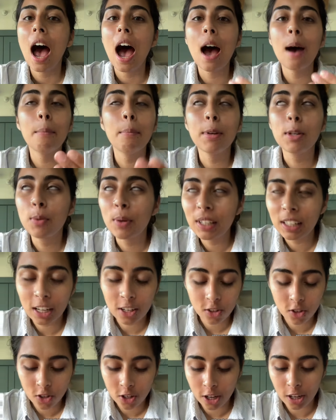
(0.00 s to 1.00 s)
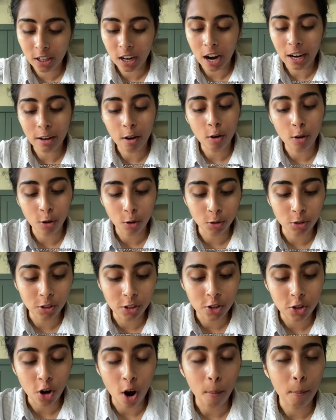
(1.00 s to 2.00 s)
between lunch and dinner, I go grocery
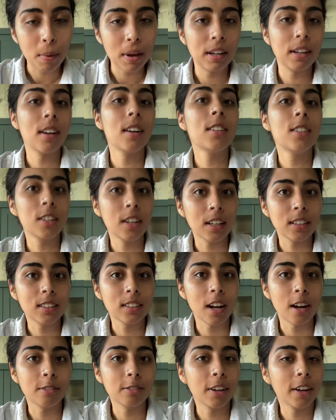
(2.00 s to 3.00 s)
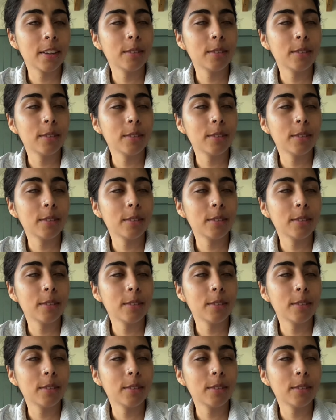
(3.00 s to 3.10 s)
shopping to get stuff, right?